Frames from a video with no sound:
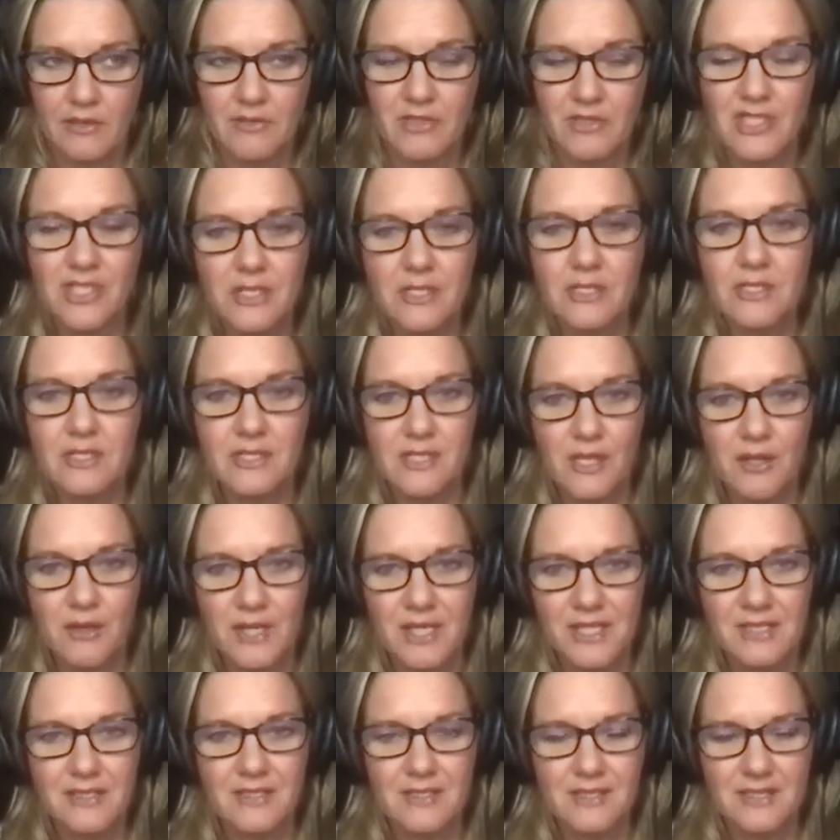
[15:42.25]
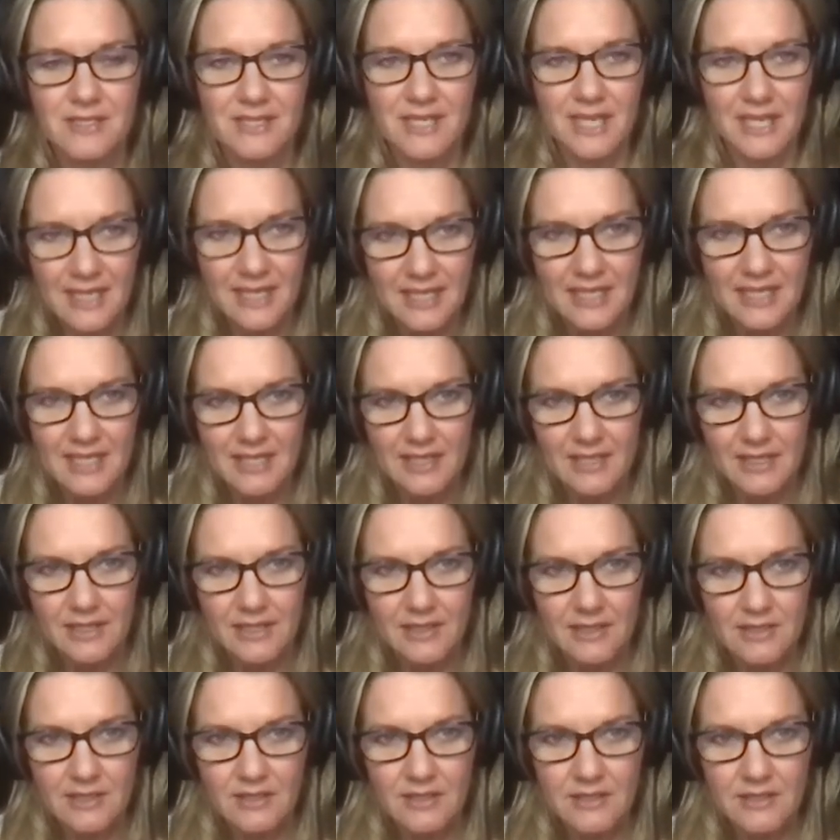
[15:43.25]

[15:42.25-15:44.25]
was just so exciting.